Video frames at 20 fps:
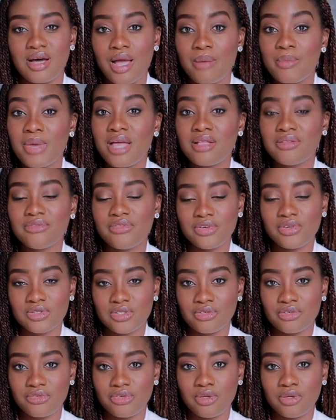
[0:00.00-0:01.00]
I'm
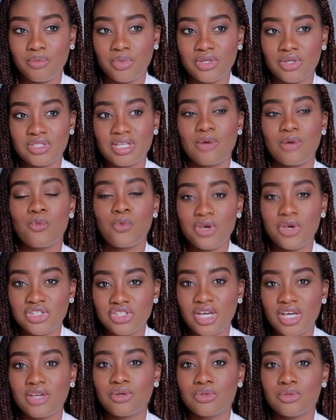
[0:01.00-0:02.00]
envious of you because I wish
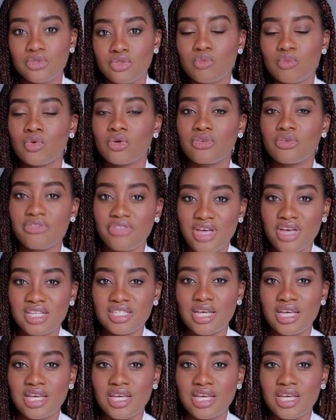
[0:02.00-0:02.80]
I could do more of that.